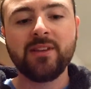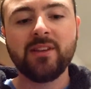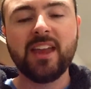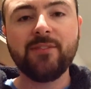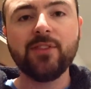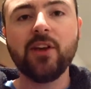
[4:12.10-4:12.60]

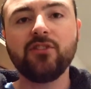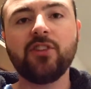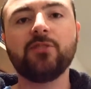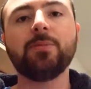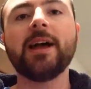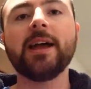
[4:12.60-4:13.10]
even though
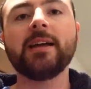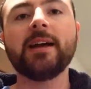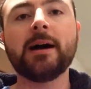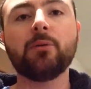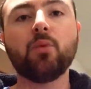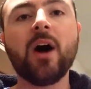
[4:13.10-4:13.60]
she's playing
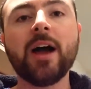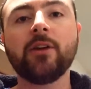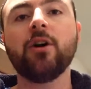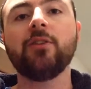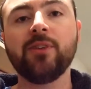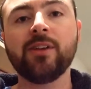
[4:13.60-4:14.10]
uh, Ryan
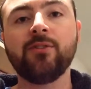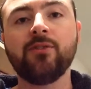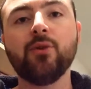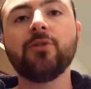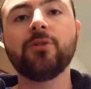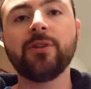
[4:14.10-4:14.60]
Gosling's
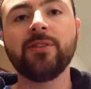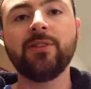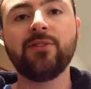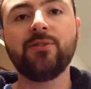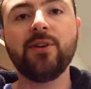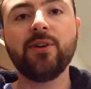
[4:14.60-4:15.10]
daughter in
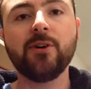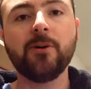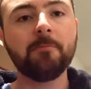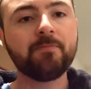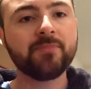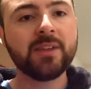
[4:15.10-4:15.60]
this film,